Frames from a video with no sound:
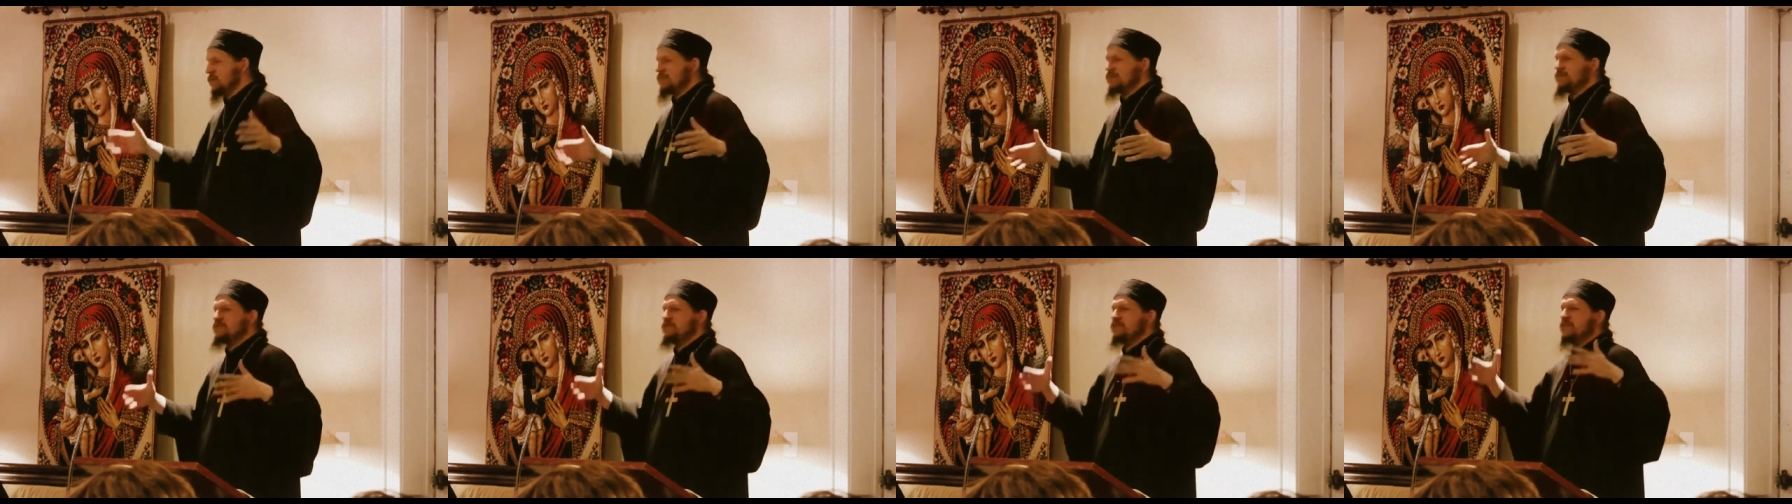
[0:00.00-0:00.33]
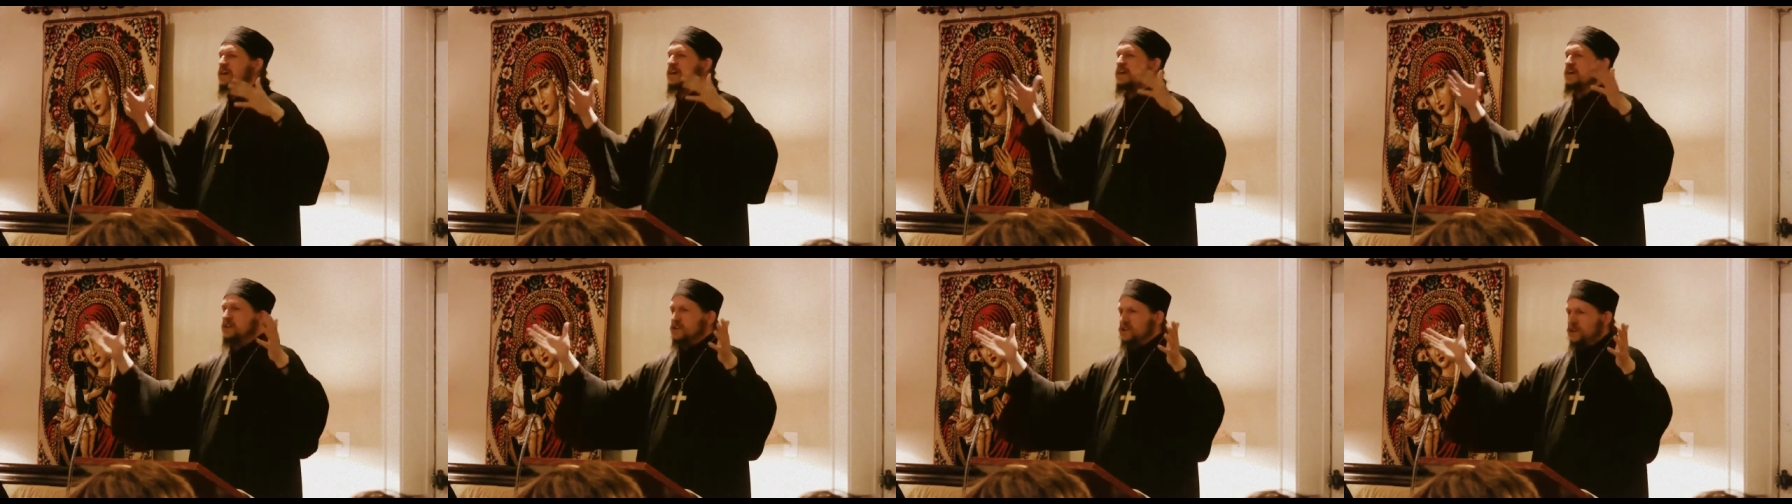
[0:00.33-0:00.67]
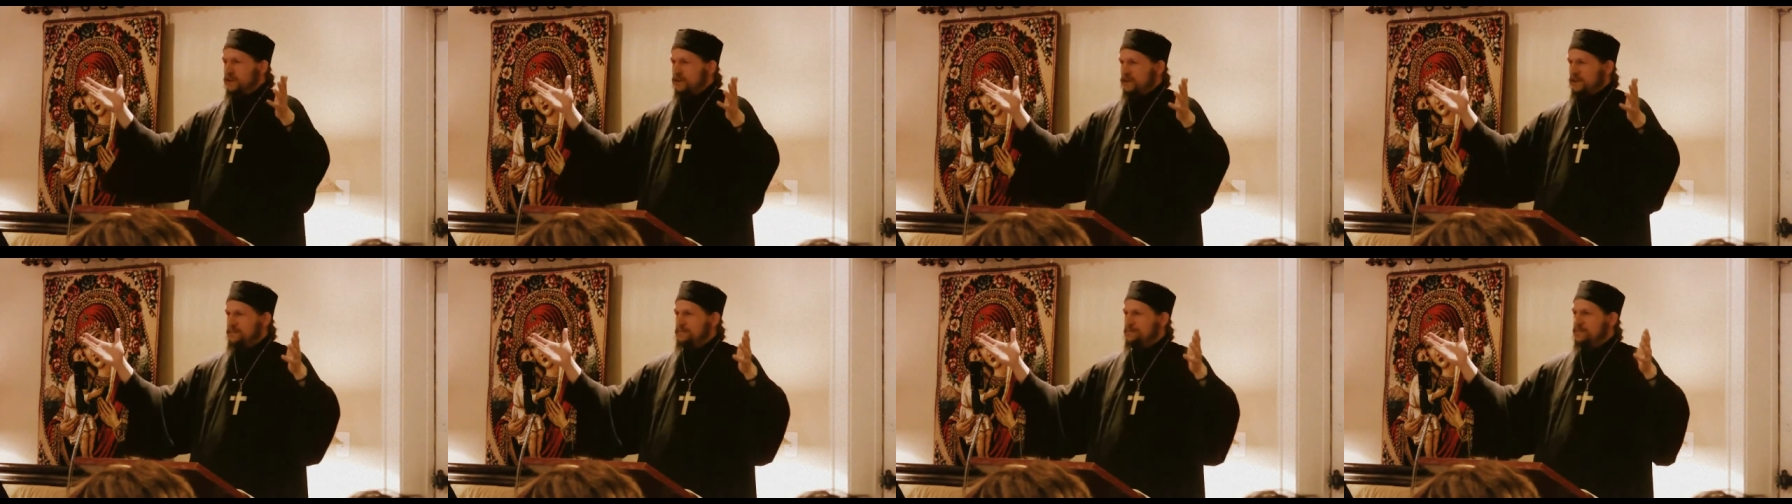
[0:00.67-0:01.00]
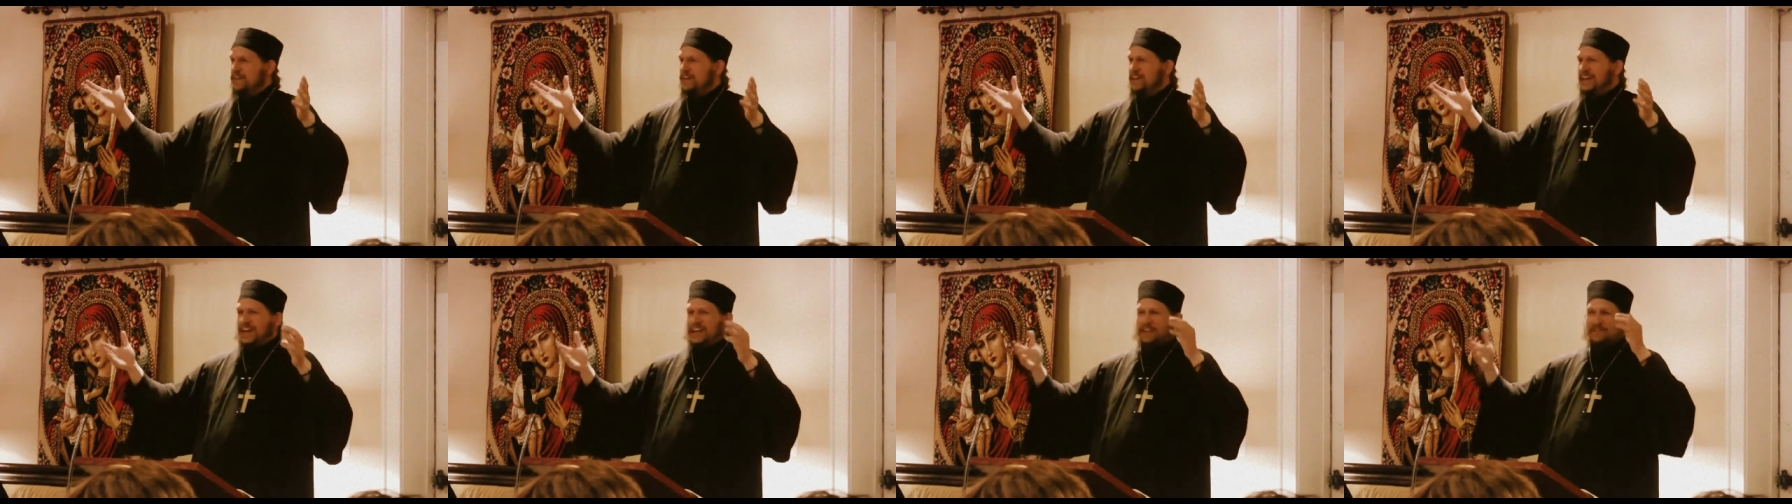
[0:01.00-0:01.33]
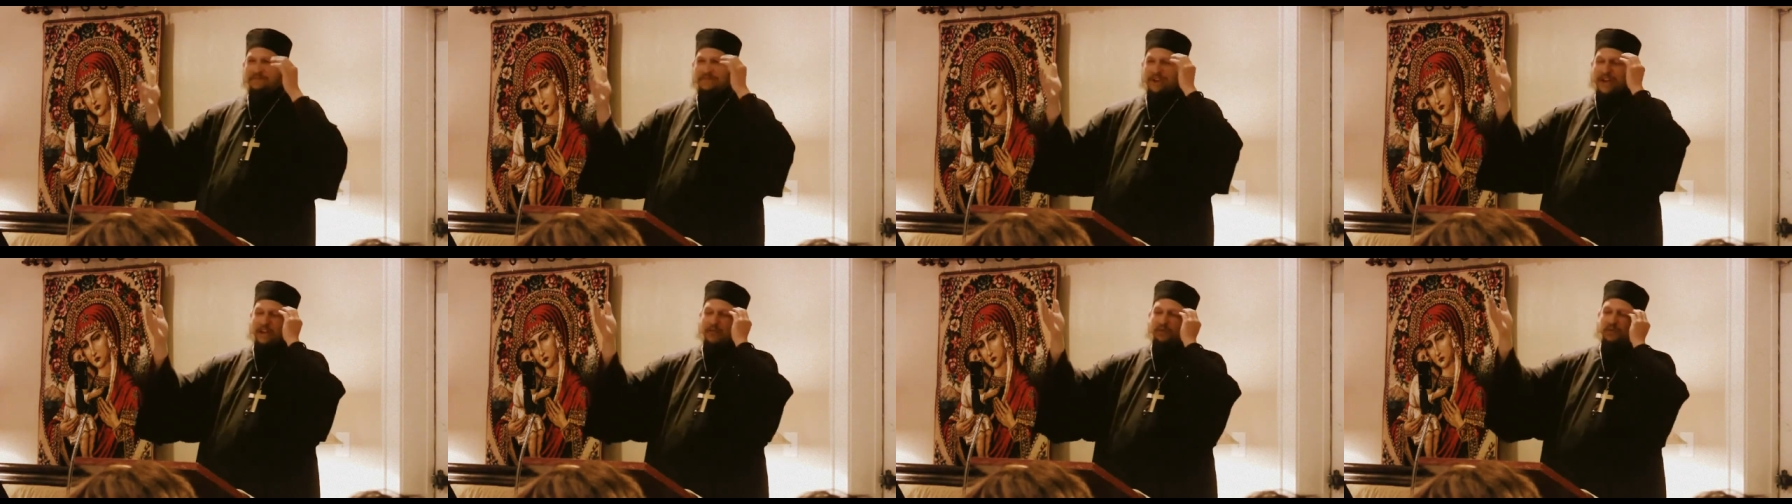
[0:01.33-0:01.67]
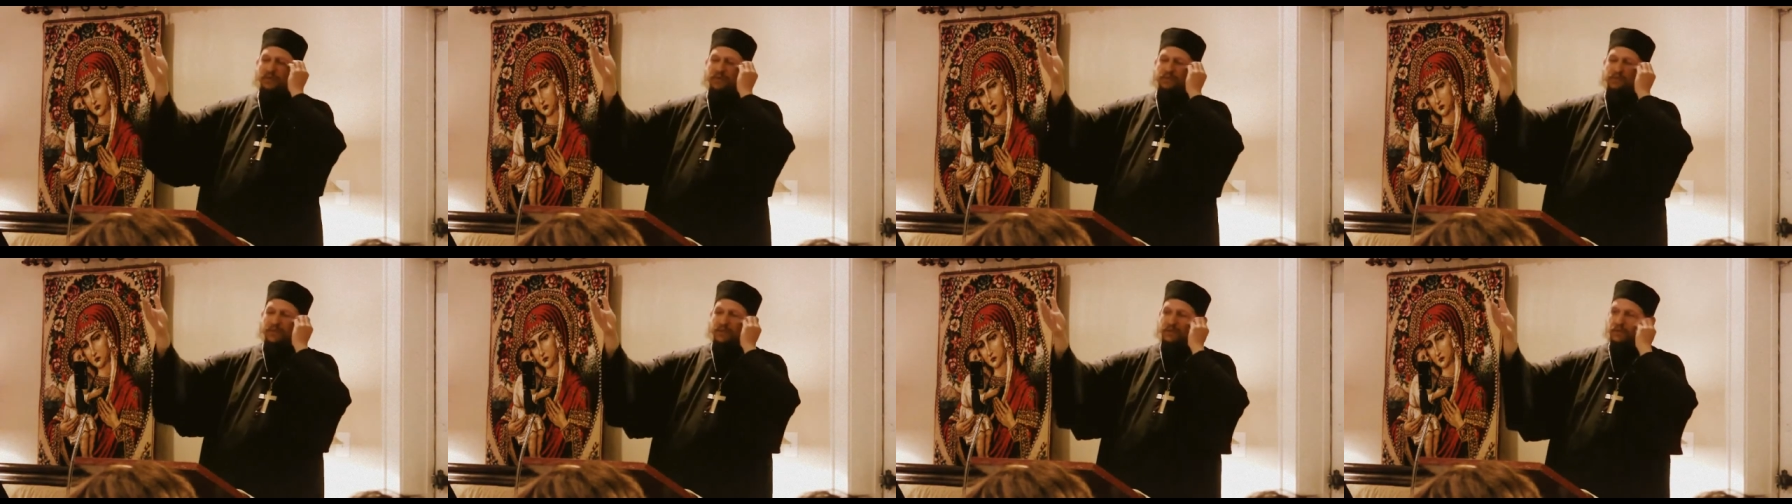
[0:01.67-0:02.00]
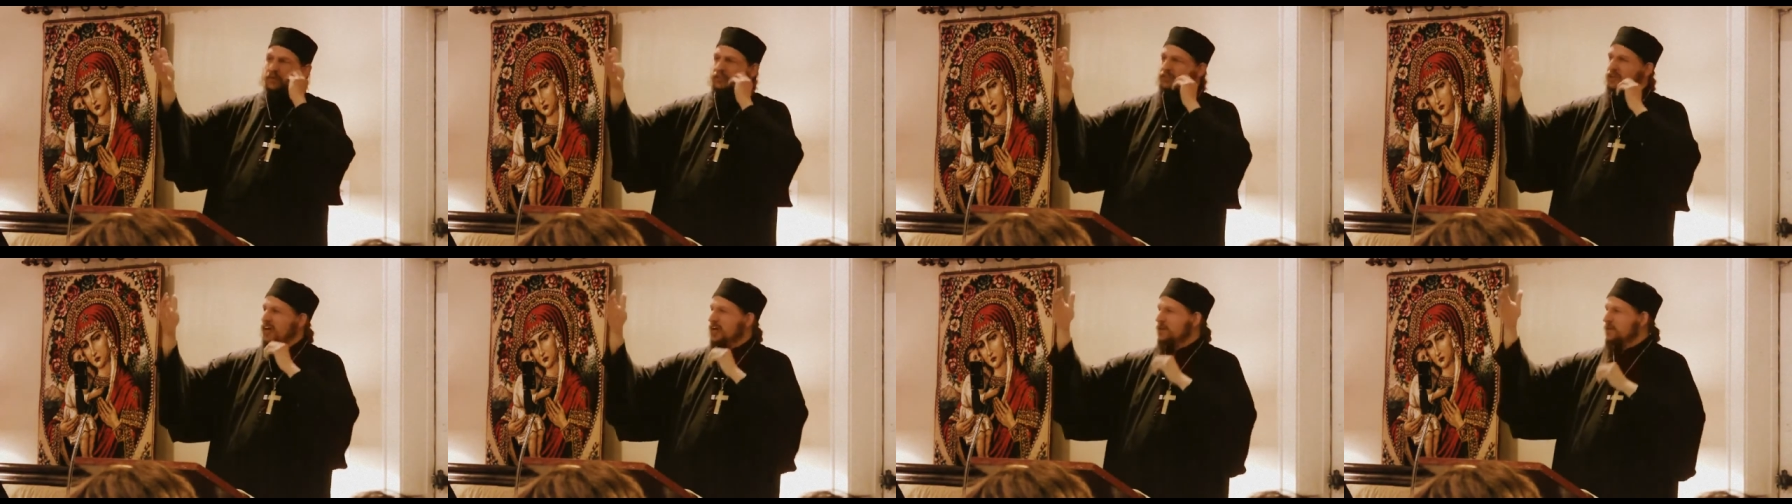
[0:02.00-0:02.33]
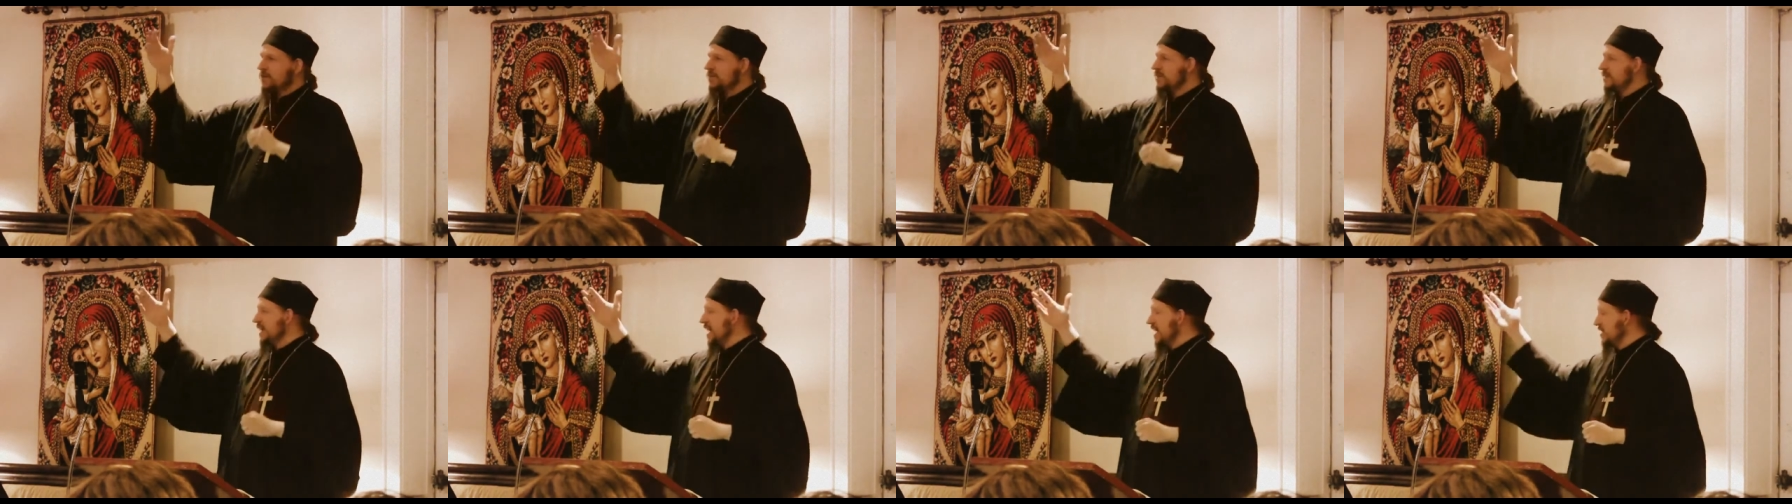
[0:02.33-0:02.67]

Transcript: We fear and in fact, when people would talk about the